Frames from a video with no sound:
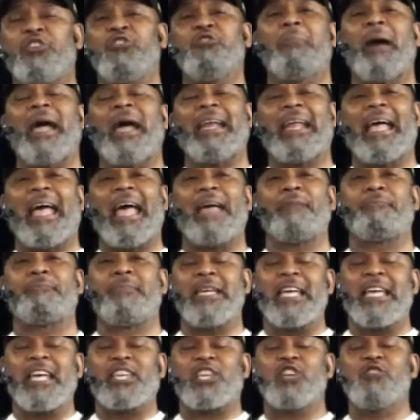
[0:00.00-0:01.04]

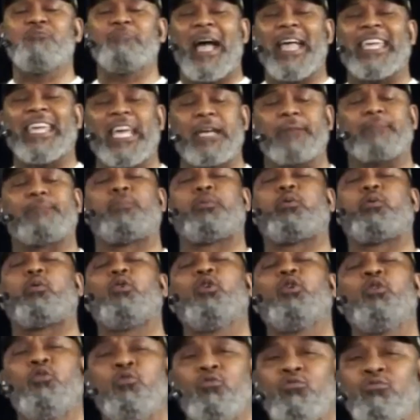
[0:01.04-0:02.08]
might get
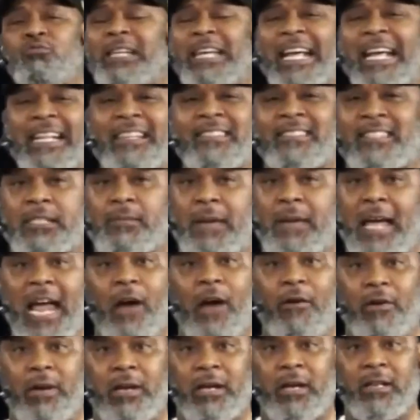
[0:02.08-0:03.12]
pruned in some
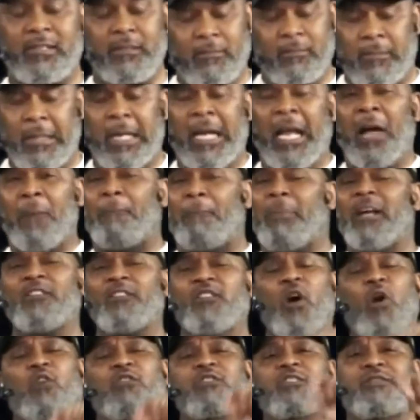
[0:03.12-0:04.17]
areas, but
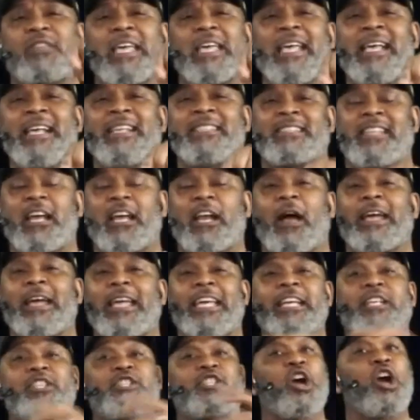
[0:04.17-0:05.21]
those things that are
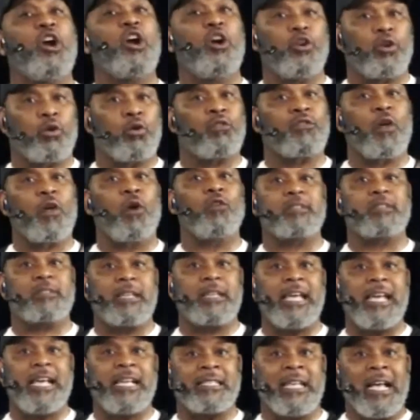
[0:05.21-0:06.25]
eternal, those
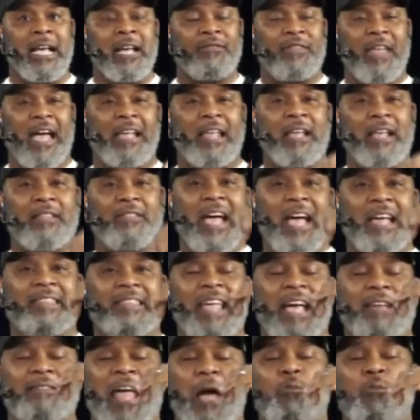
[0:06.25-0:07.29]
things
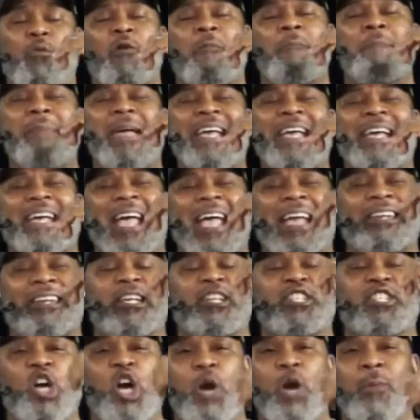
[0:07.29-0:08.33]
that will make and
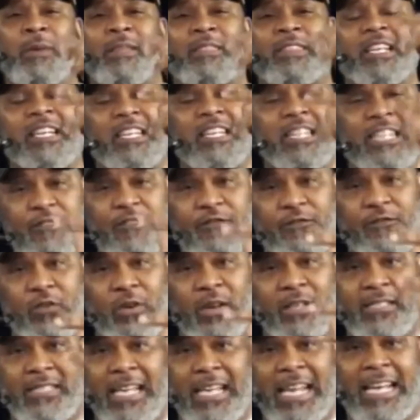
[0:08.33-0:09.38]
determine the
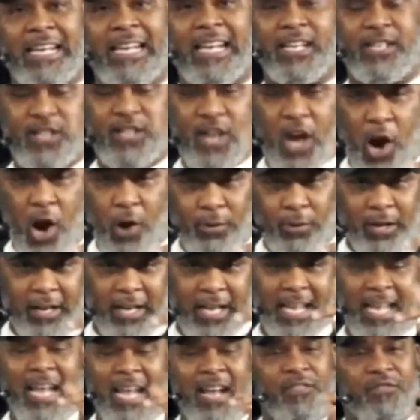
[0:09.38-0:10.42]
difference in
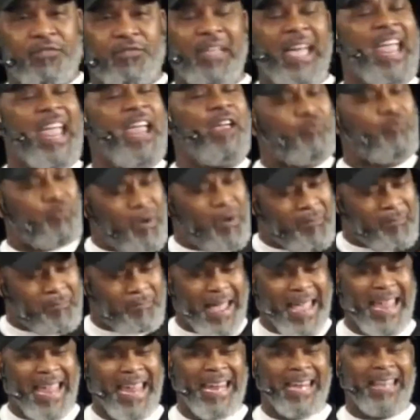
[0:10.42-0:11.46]
eternity, they
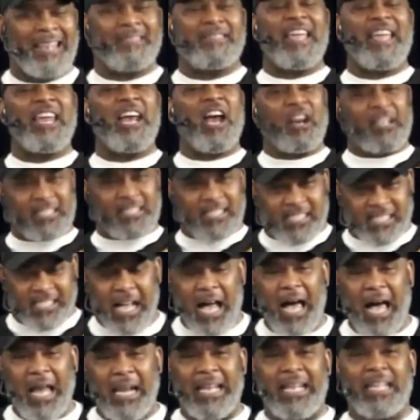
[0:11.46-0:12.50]
remain, they are
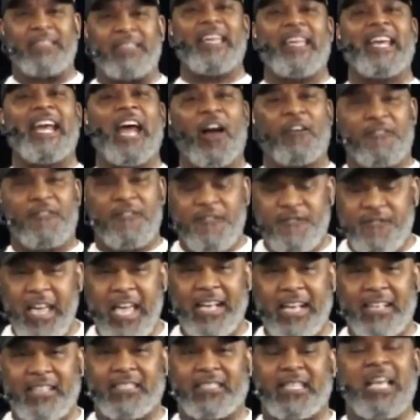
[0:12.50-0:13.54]
solid, they are
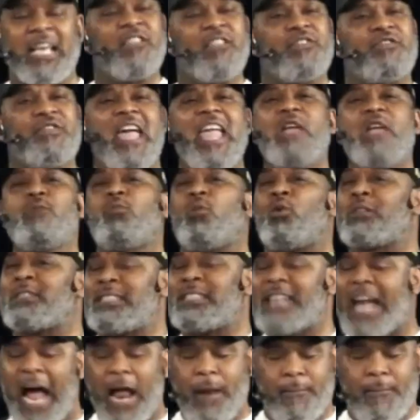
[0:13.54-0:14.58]
fixed, they will
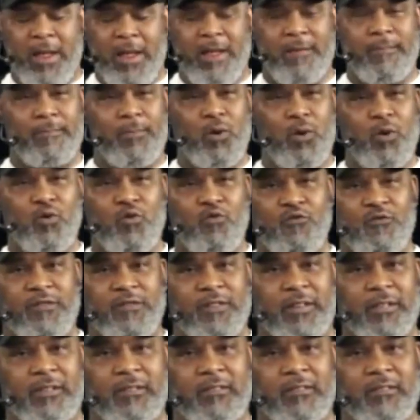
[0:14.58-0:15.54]
not be moved.